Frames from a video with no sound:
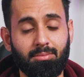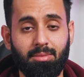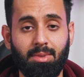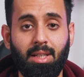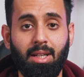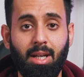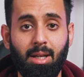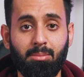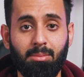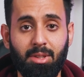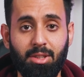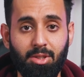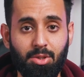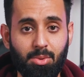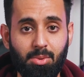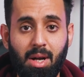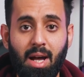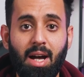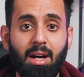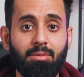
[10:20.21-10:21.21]
time that
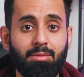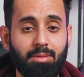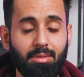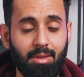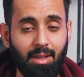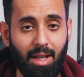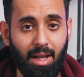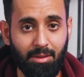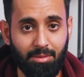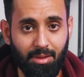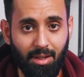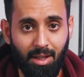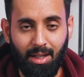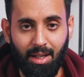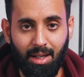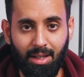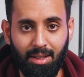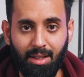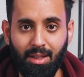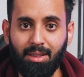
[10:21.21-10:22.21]
you have left,
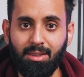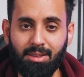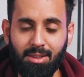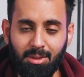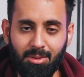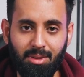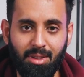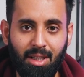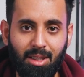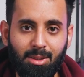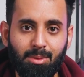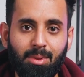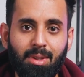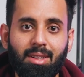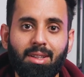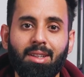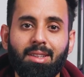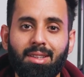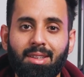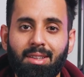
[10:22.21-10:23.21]
and I'll see you in the next
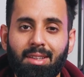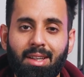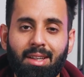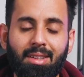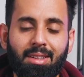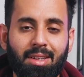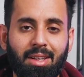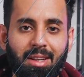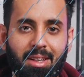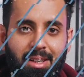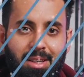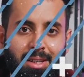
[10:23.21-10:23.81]
one. Until then, take